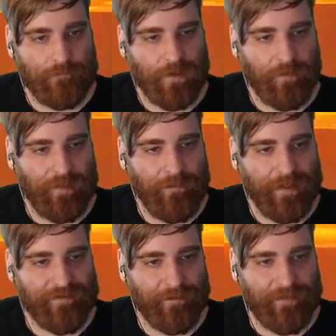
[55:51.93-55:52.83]
Probably
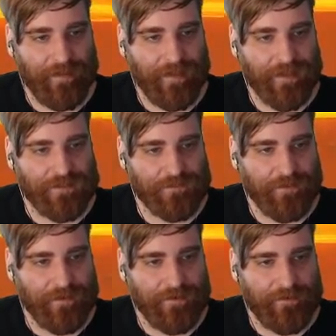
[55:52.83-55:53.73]
bounce him off the edge,
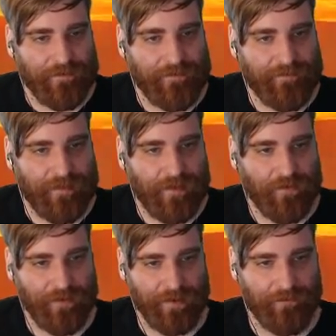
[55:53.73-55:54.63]
but it's not
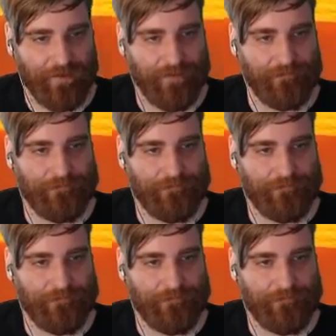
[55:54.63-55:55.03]
going anywhere.